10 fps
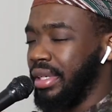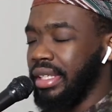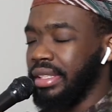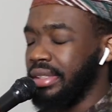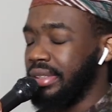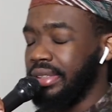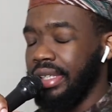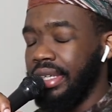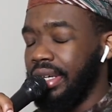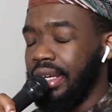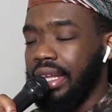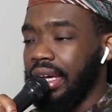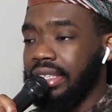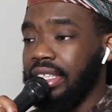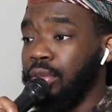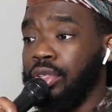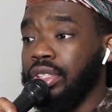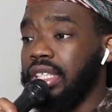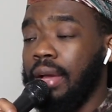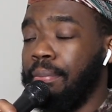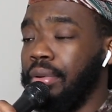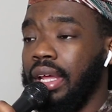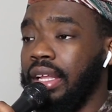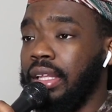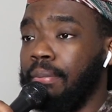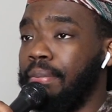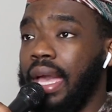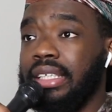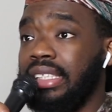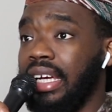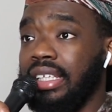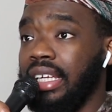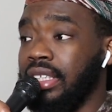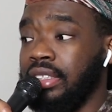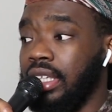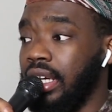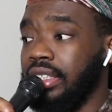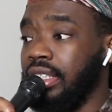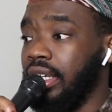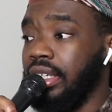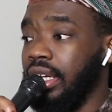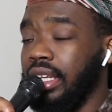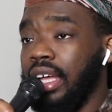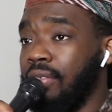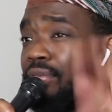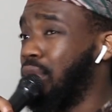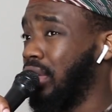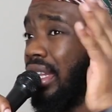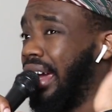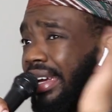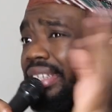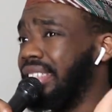because, like I said, you just can't put anything past their front line,